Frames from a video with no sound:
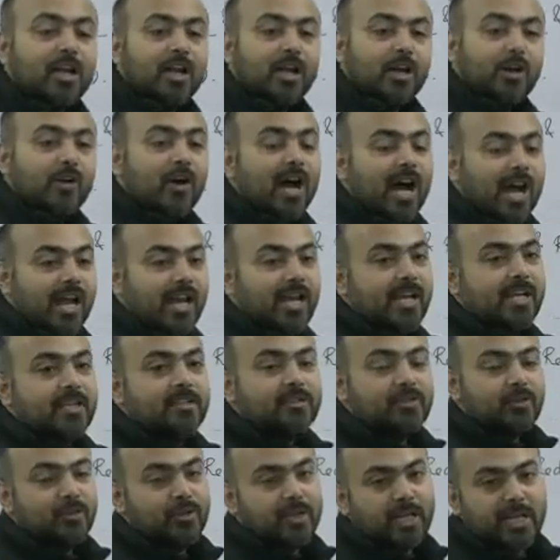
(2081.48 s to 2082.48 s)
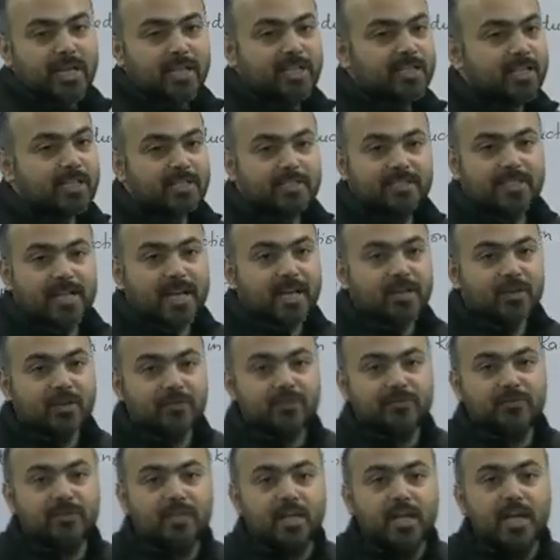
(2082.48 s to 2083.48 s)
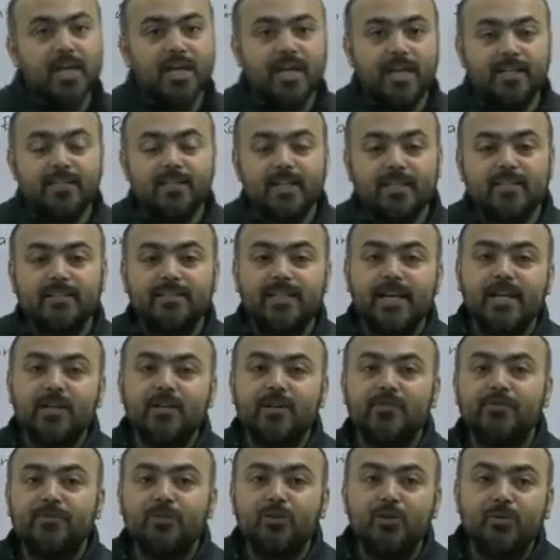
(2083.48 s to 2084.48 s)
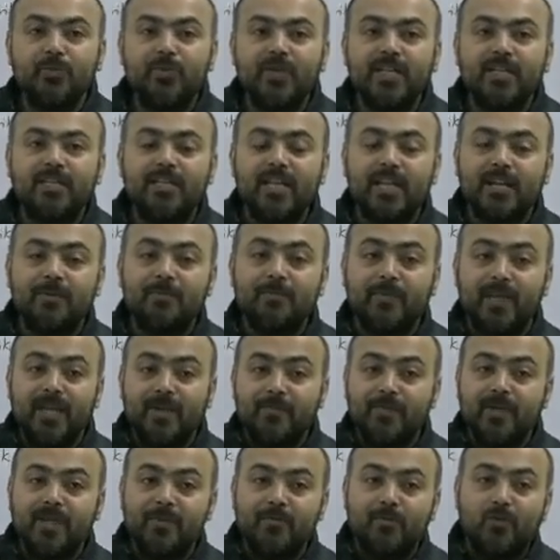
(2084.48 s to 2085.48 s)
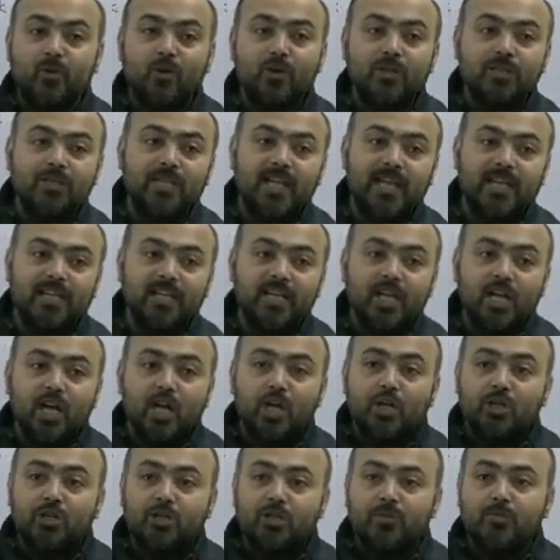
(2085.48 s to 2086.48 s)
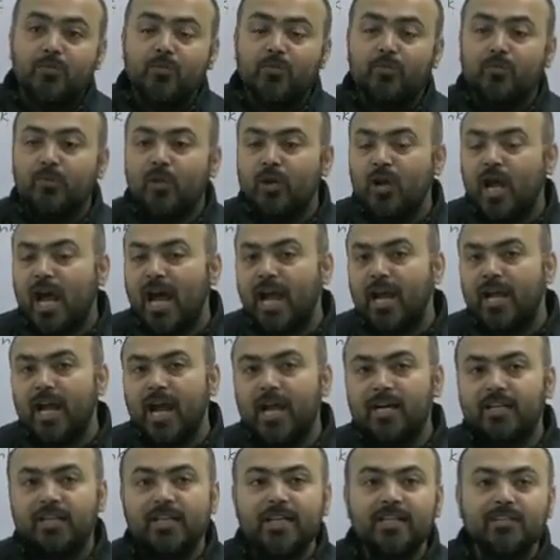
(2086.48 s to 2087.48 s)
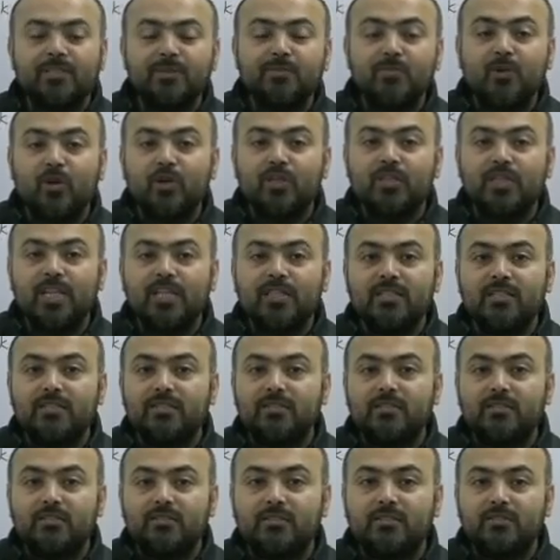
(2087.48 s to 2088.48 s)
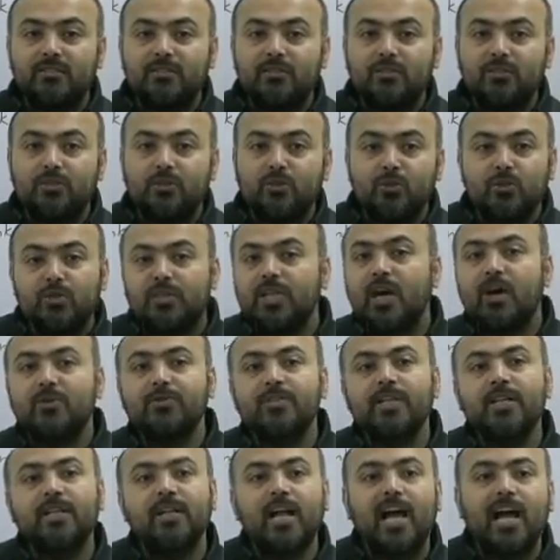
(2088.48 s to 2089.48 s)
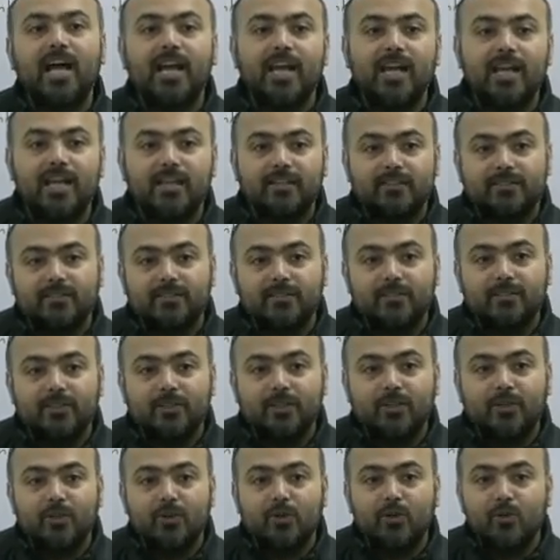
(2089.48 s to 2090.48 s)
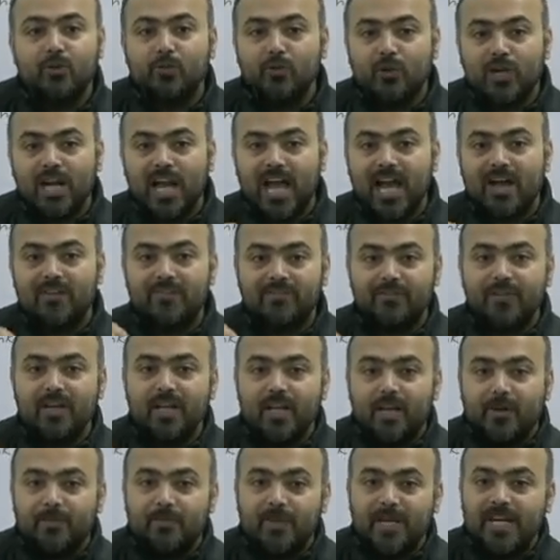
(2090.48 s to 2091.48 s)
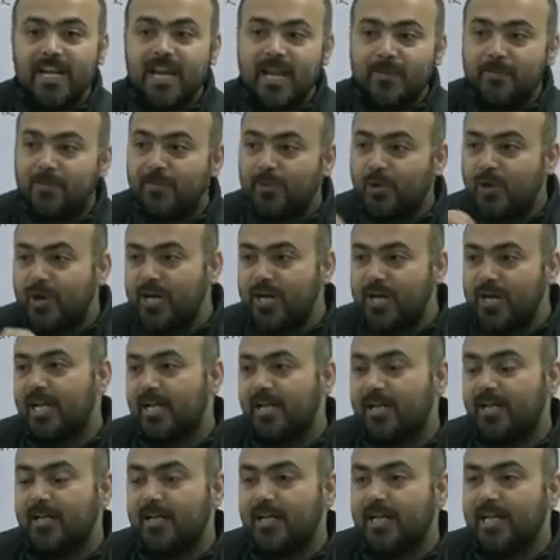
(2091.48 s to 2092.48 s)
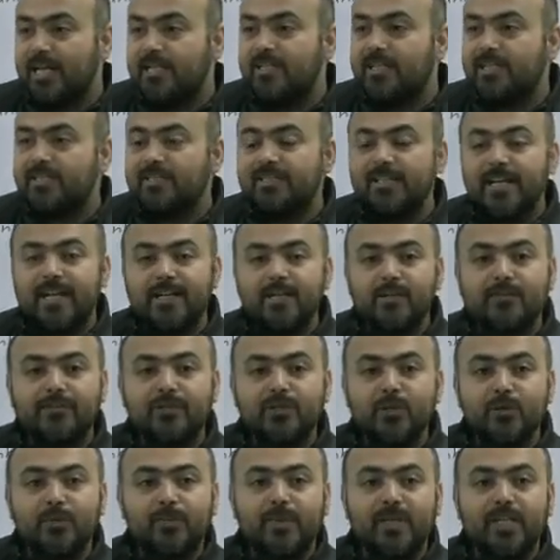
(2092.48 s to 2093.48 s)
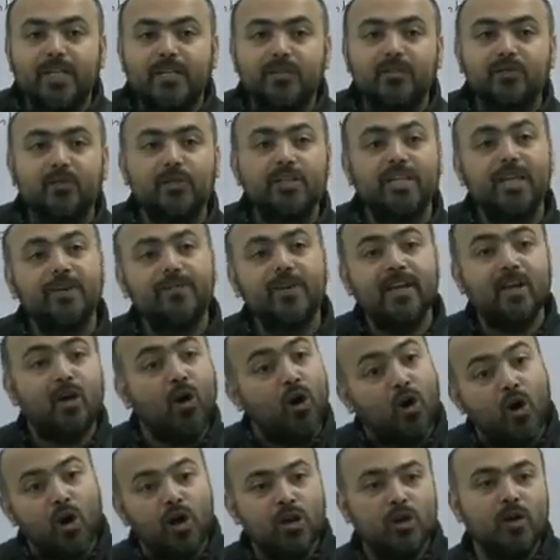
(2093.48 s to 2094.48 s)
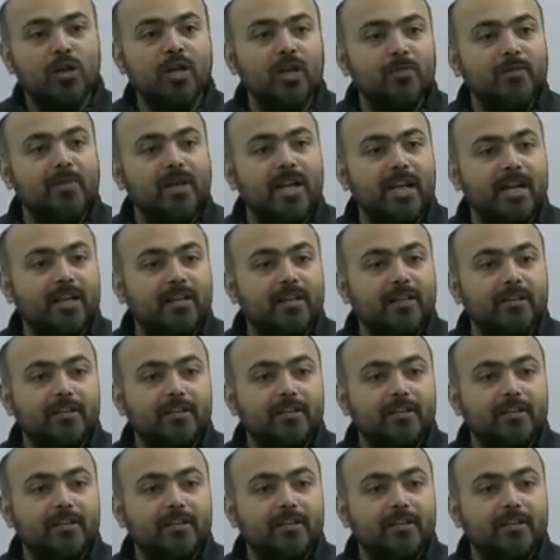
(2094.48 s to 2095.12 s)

IAS. So in the state of UP, there may be at least more than 2,000 IAS who would have been employed in the state of UP. So they were all on a break.